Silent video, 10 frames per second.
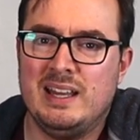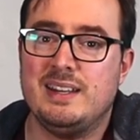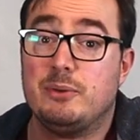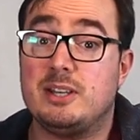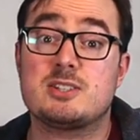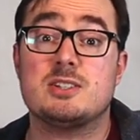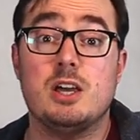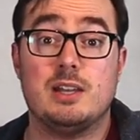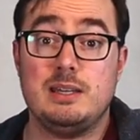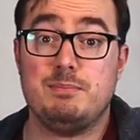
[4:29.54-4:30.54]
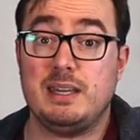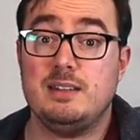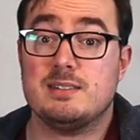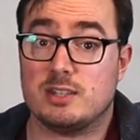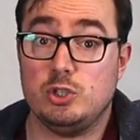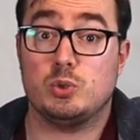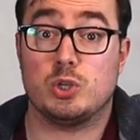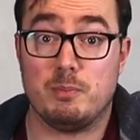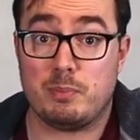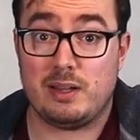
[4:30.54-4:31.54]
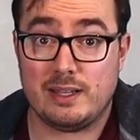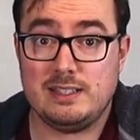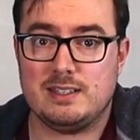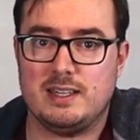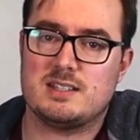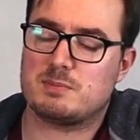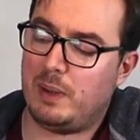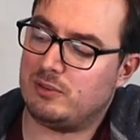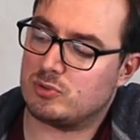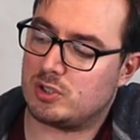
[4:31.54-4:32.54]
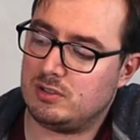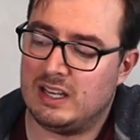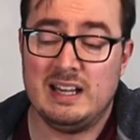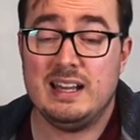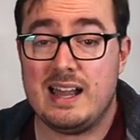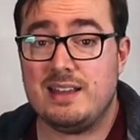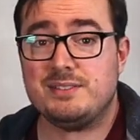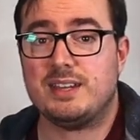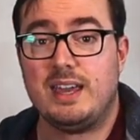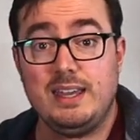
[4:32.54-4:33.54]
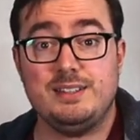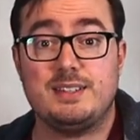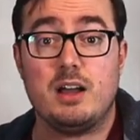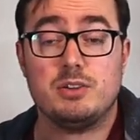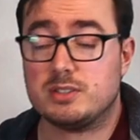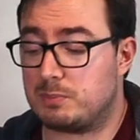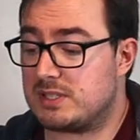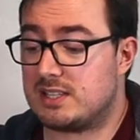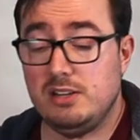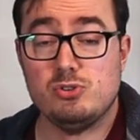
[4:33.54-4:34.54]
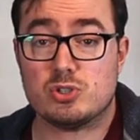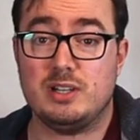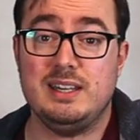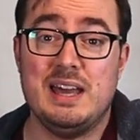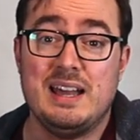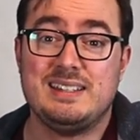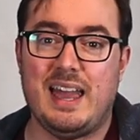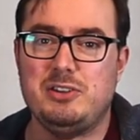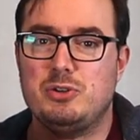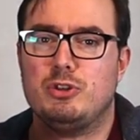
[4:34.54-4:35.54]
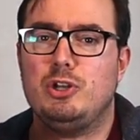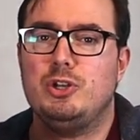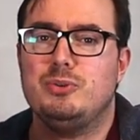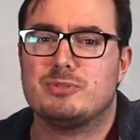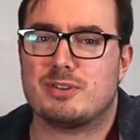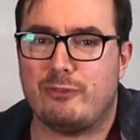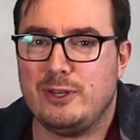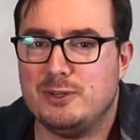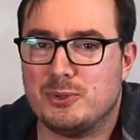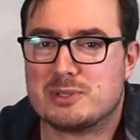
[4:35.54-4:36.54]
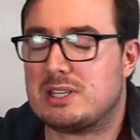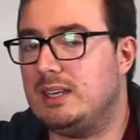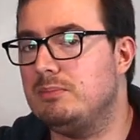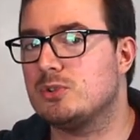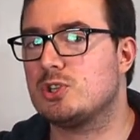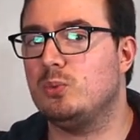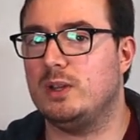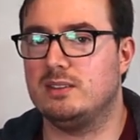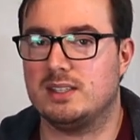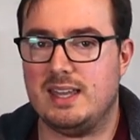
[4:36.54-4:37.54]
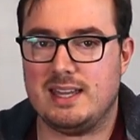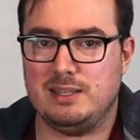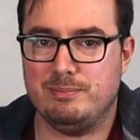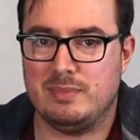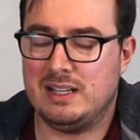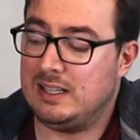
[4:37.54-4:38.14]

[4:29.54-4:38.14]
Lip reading: Now, it certainly means that you can play the expansion, and he does potentially get you the loot for your team to win the game.